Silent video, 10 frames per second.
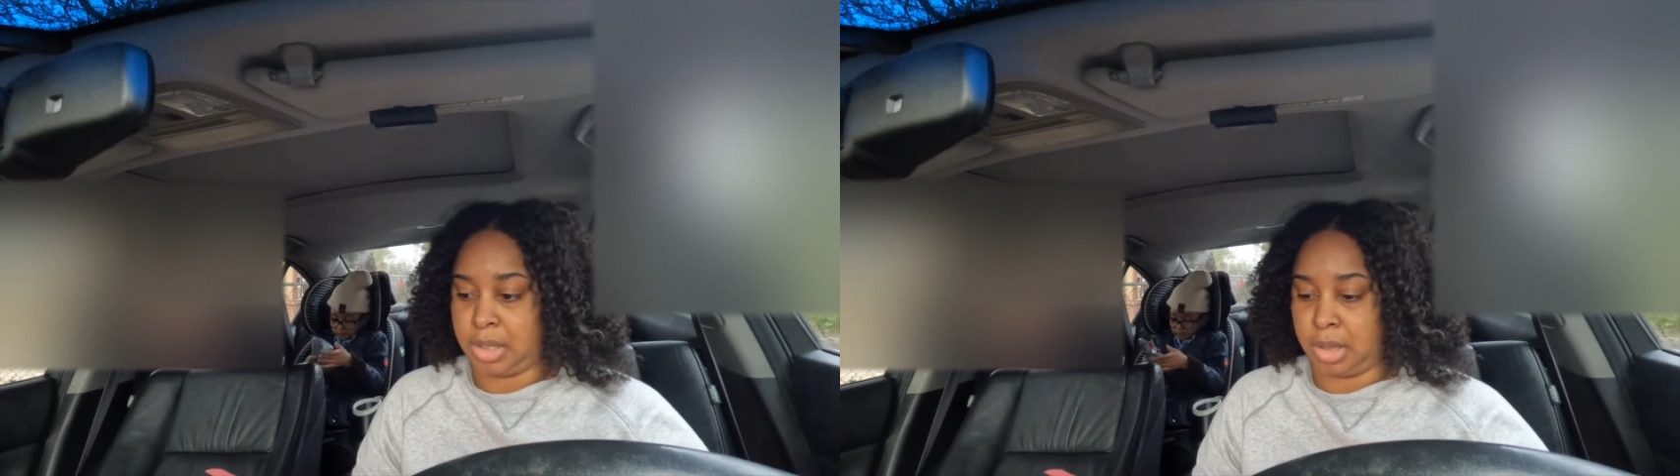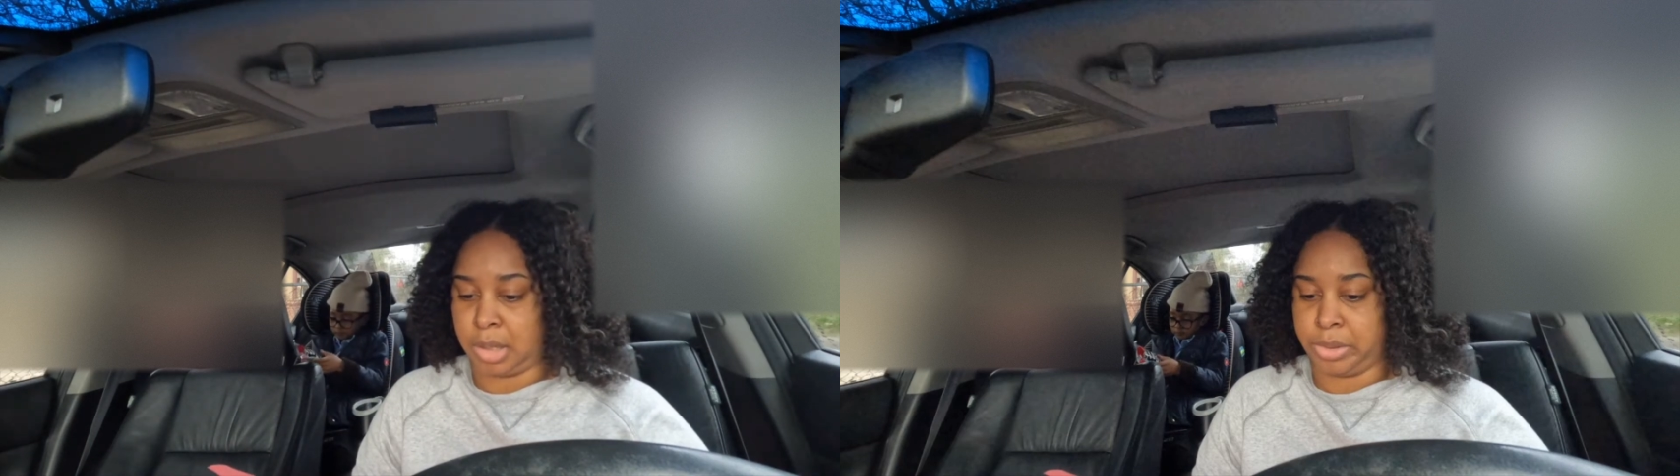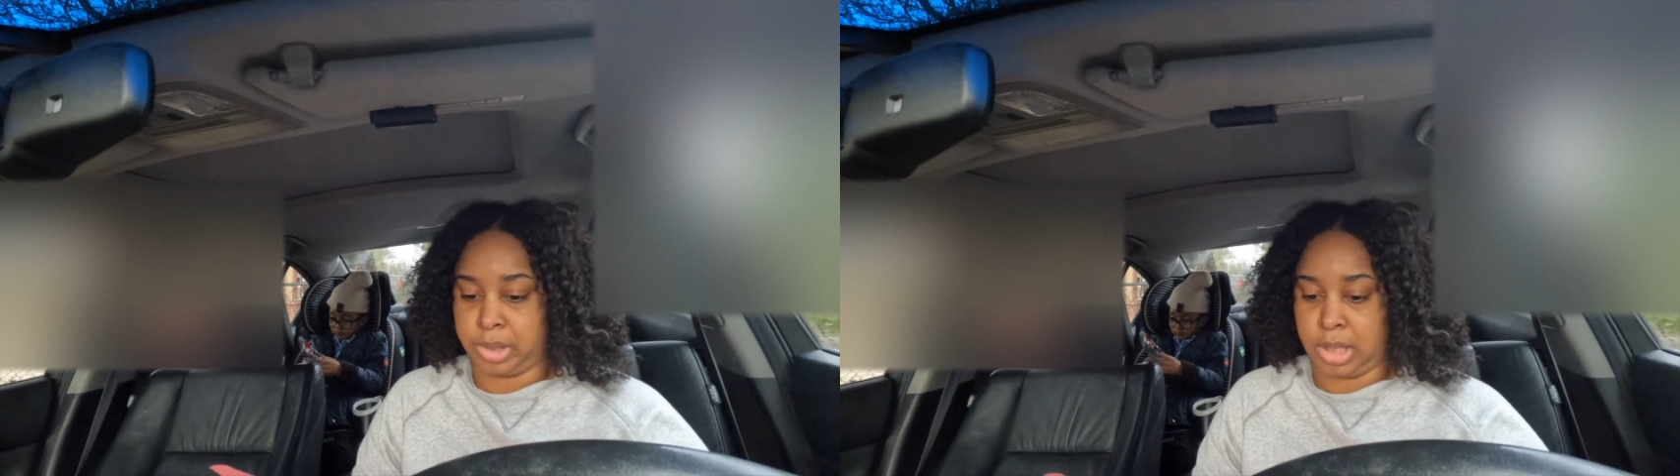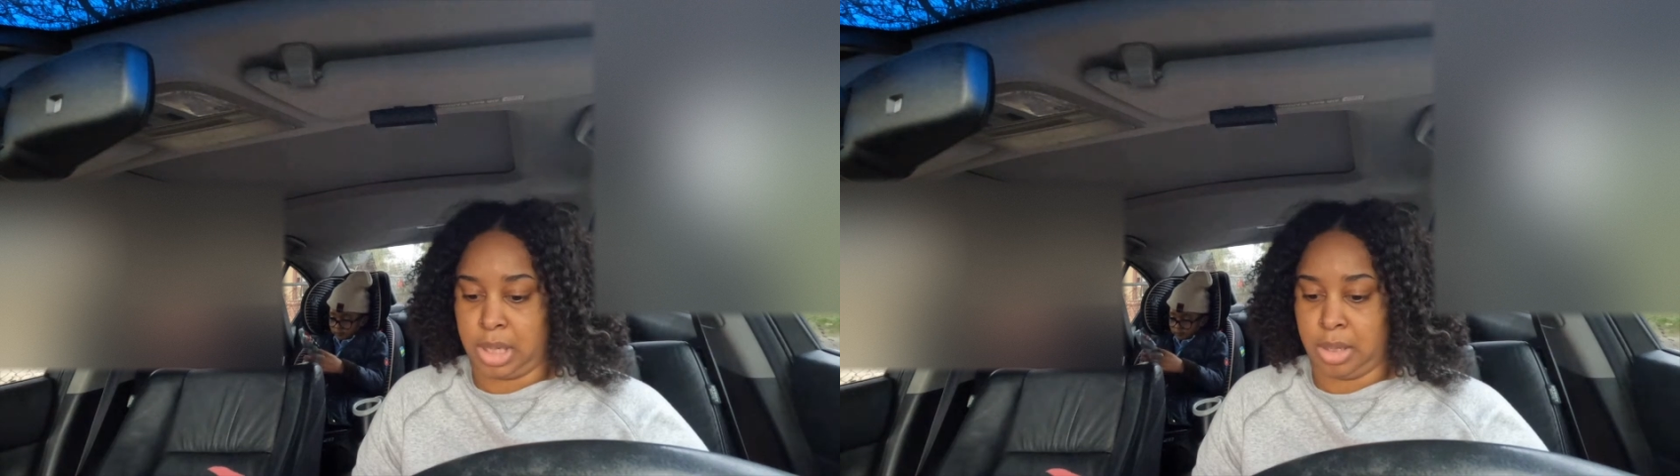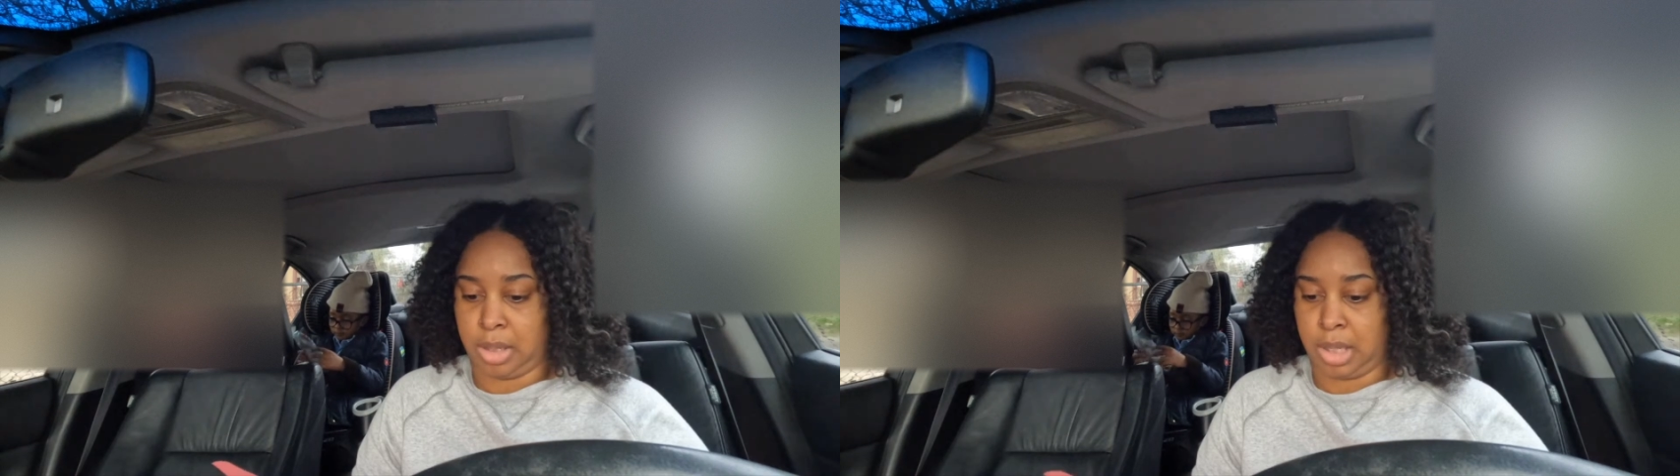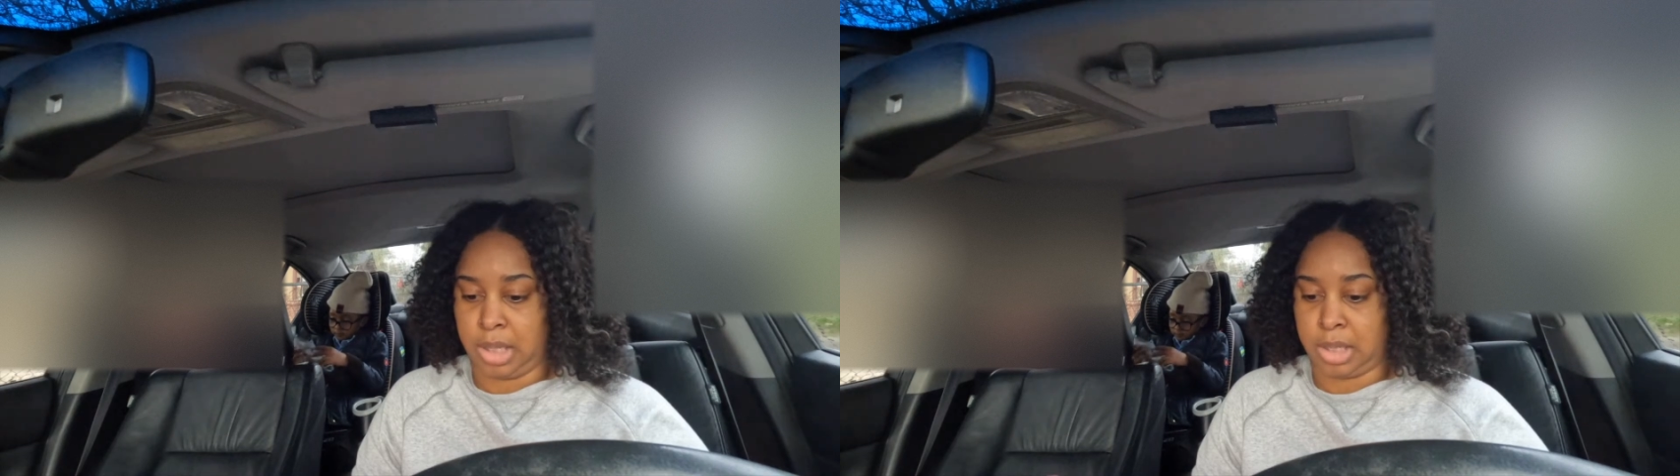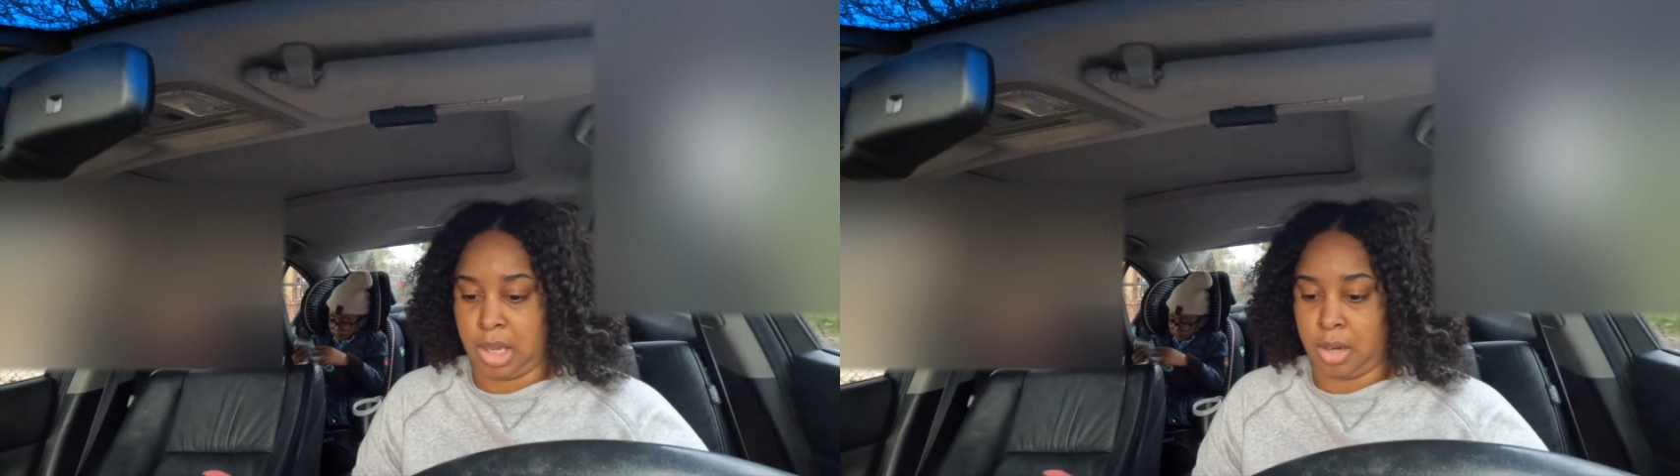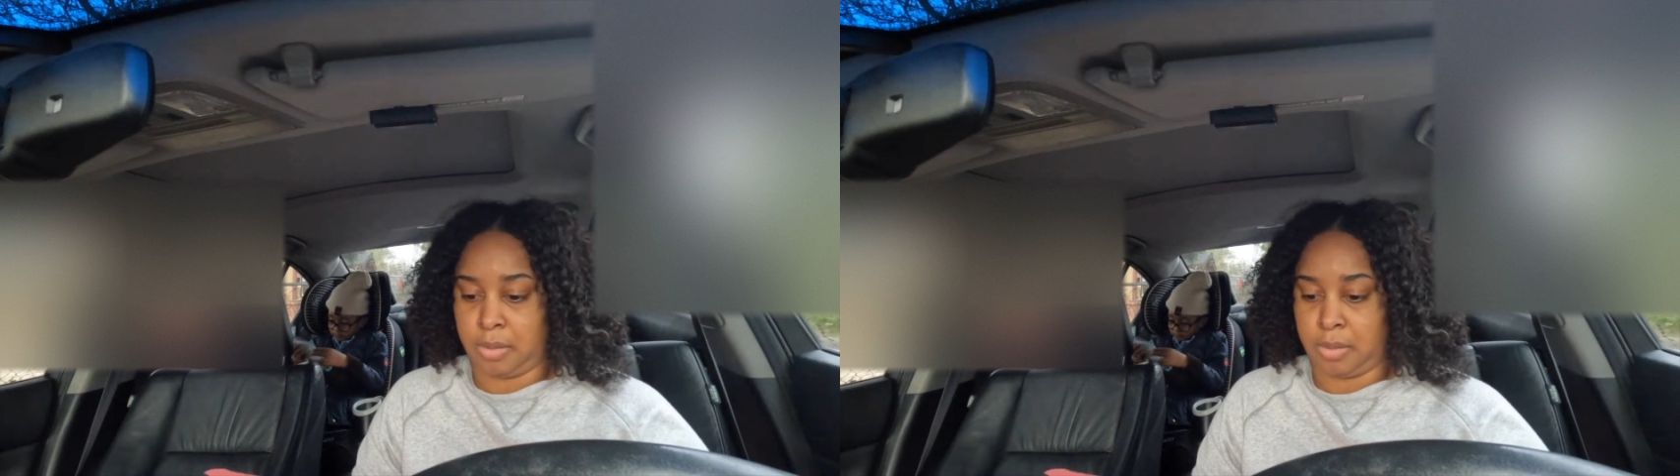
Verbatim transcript: the 13th instead